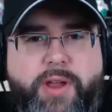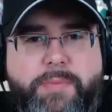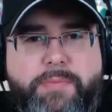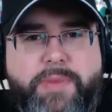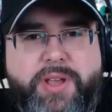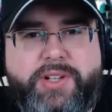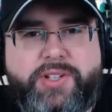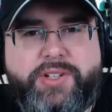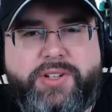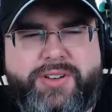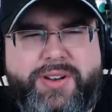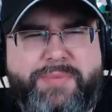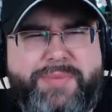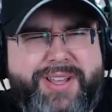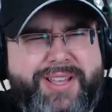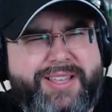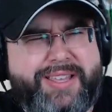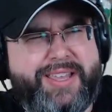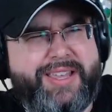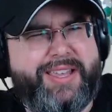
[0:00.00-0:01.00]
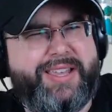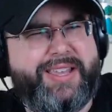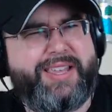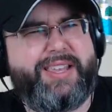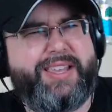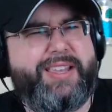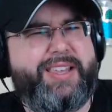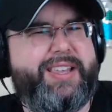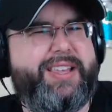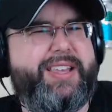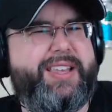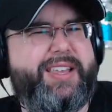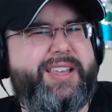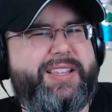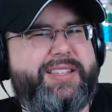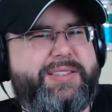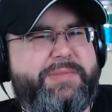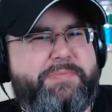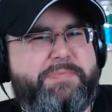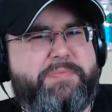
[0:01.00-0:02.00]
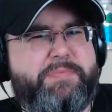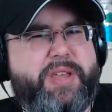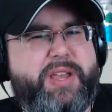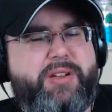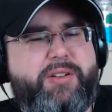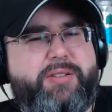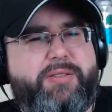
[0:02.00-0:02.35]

mixer, and I'm like, it's a beer.